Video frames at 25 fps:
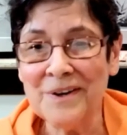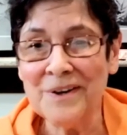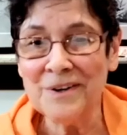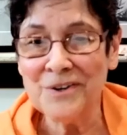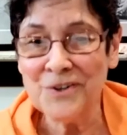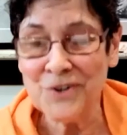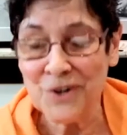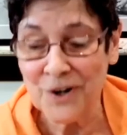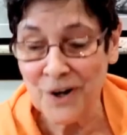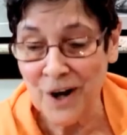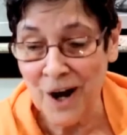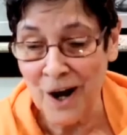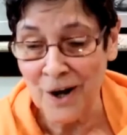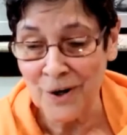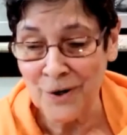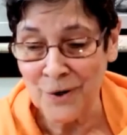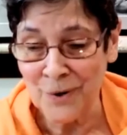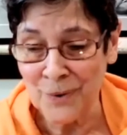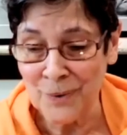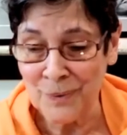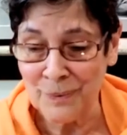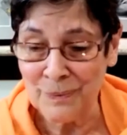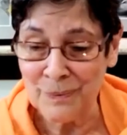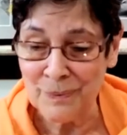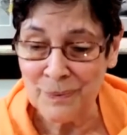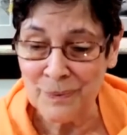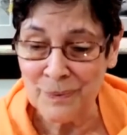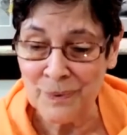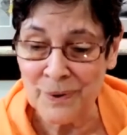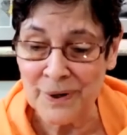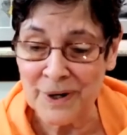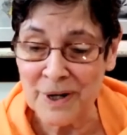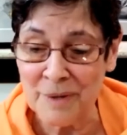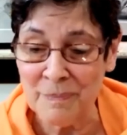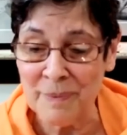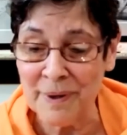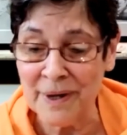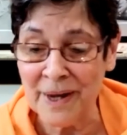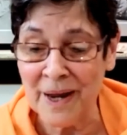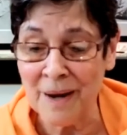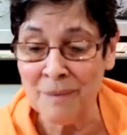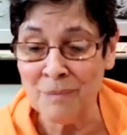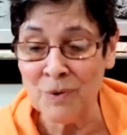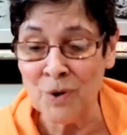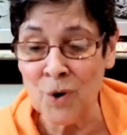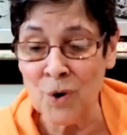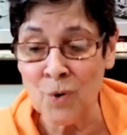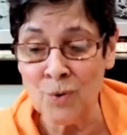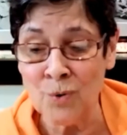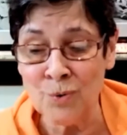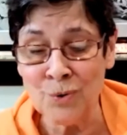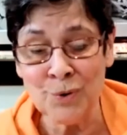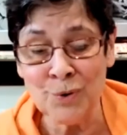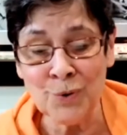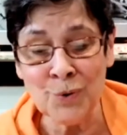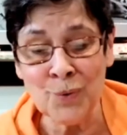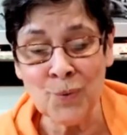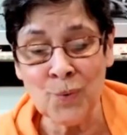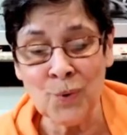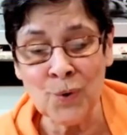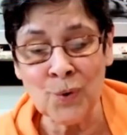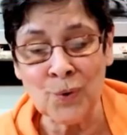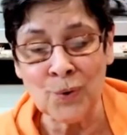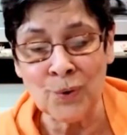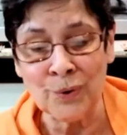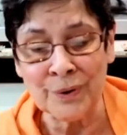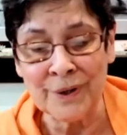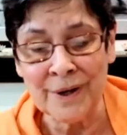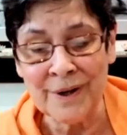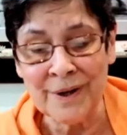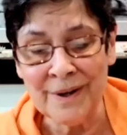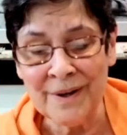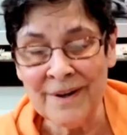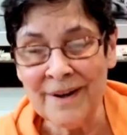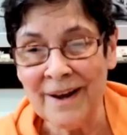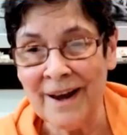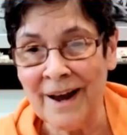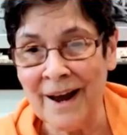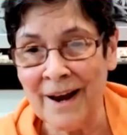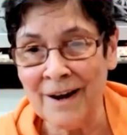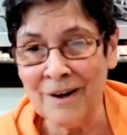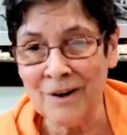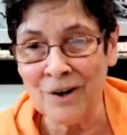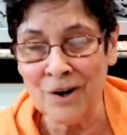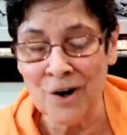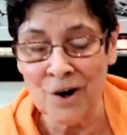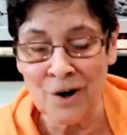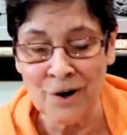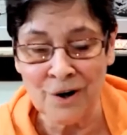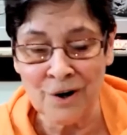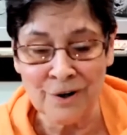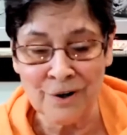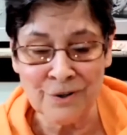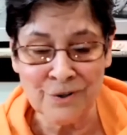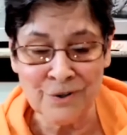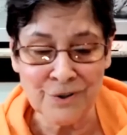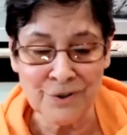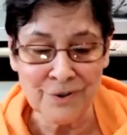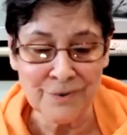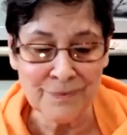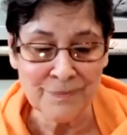Chicago, where he became known to the world at large.